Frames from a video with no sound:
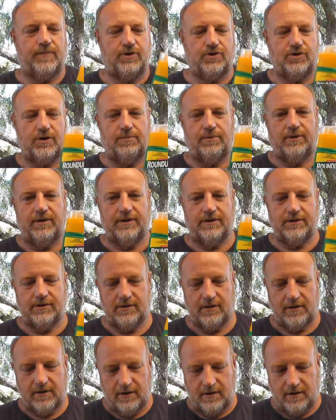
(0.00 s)
the trouble is,
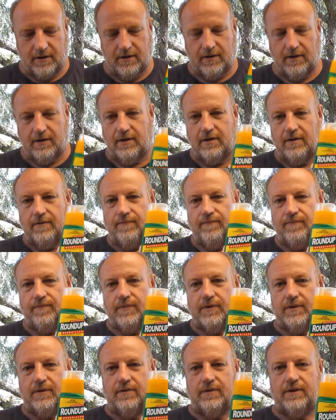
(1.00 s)

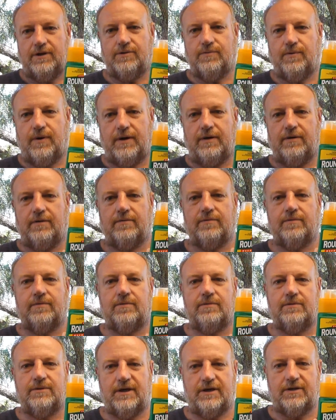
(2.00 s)
this one
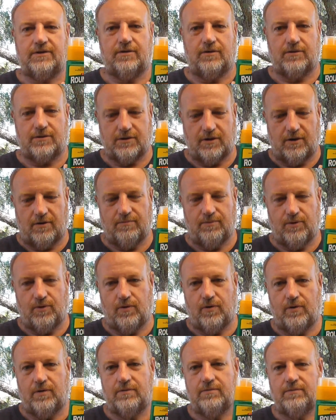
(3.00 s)
does cost a lot
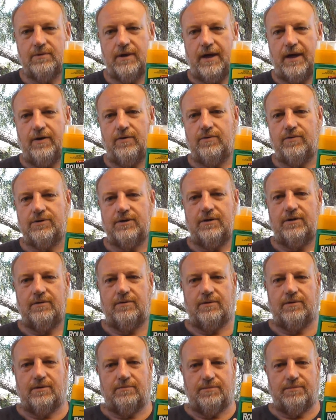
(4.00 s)
more, and also,
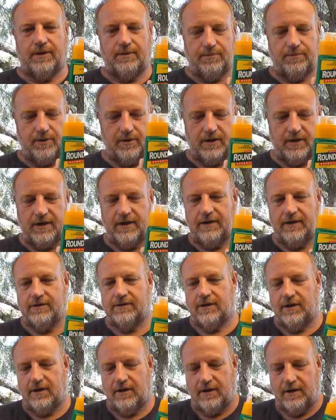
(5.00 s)
but the beauty is,
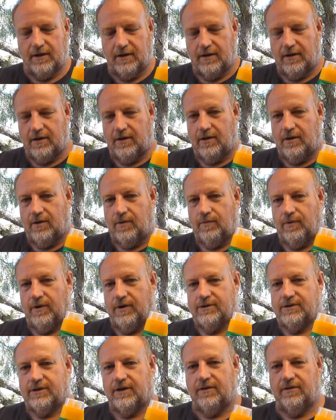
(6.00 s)

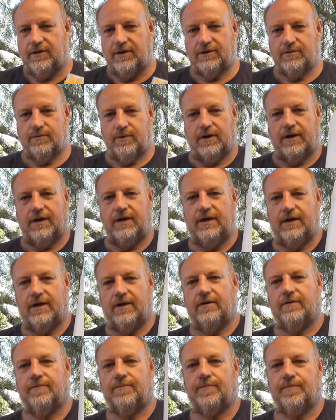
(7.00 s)
whereas this one
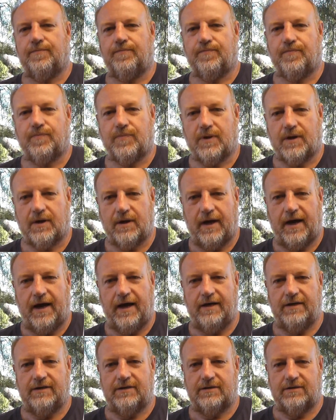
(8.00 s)
here
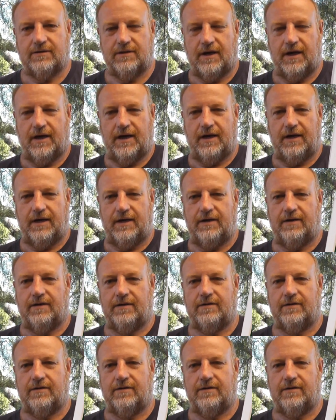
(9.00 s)
has a